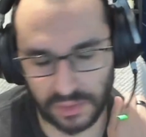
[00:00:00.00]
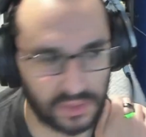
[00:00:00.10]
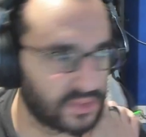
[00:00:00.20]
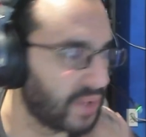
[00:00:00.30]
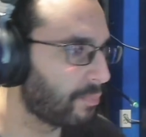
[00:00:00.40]

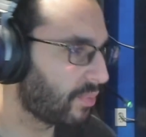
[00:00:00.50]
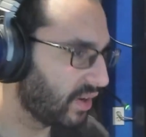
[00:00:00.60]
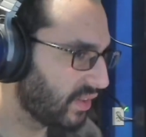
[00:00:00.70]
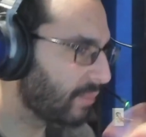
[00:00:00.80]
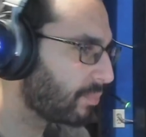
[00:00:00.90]
they
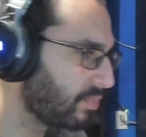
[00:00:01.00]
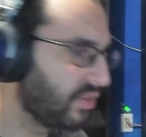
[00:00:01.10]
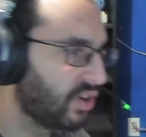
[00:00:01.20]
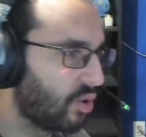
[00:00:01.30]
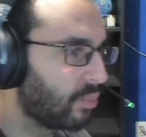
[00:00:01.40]

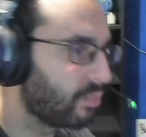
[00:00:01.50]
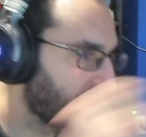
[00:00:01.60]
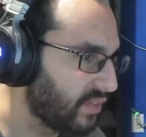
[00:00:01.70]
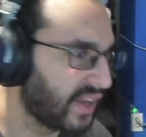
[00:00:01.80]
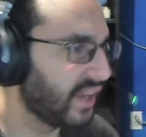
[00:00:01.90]

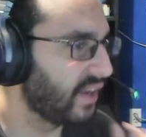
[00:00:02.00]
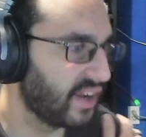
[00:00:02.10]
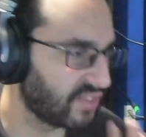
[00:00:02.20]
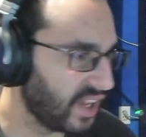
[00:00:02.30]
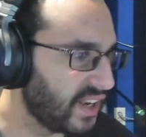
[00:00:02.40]

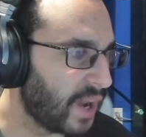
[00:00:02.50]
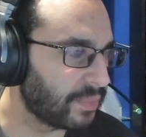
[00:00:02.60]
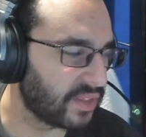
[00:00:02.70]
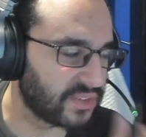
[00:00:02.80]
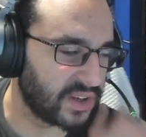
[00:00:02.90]
have
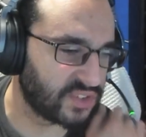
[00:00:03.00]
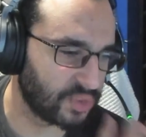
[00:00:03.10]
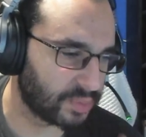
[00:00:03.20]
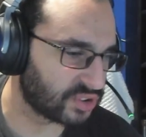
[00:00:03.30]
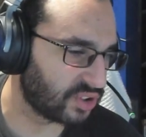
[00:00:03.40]
kidnapped the
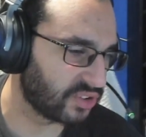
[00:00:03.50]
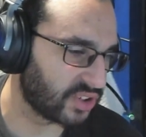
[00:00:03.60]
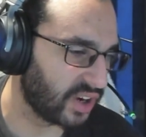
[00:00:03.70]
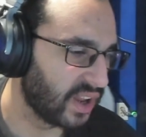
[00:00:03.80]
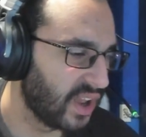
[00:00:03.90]
Doom Patrol.
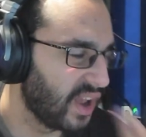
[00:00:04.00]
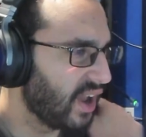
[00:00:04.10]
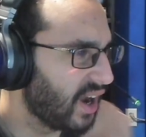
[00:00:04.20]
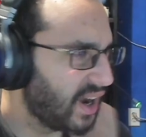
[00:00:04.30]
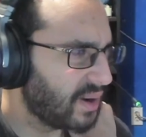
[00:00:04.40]
Sorry,
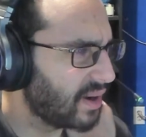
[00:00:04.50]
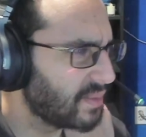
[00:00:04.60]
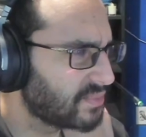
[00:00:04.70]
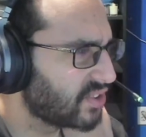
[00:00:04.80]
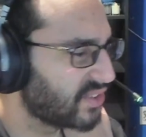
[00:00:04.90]

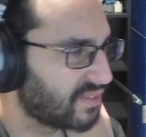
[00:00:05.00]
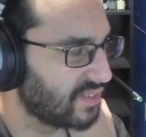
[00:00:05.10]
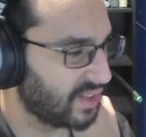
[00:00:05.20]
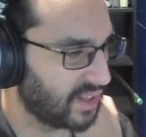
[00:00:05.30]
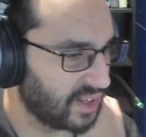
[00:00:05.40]

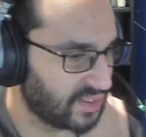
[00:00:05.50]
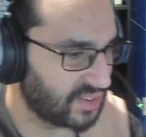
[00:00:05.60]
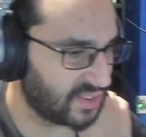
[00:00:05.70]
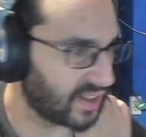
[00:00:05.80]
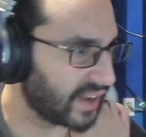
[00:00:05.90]

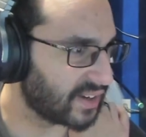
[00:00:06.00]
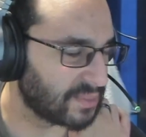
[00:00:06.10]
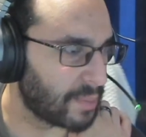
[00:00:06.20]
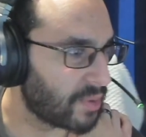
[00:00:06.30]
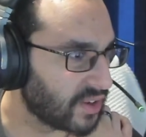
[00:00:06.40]
it's like
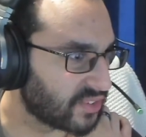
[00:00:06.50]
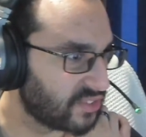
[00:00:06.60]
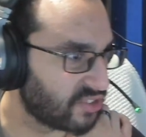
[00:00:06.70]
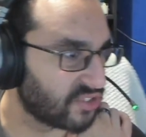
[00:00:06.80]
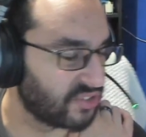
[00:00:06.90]
my brain's
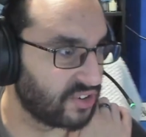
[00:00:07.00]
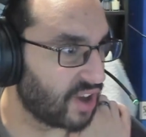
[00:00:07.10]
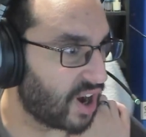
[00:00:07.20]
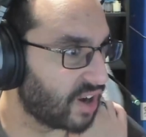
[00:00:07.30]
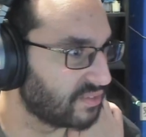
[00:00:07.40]
just
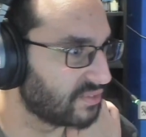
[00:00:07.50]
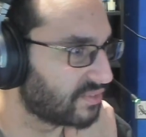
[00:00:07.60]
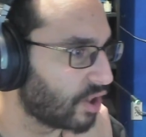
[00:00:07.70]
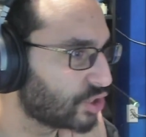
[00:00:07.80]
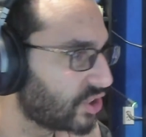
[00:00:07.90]
not
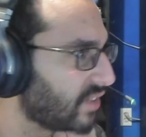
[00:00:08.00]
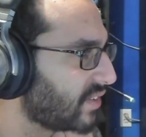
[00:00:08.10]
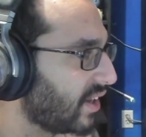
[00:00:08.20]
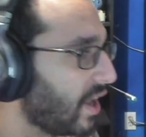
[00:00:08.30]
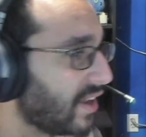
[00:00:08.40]
functioning today.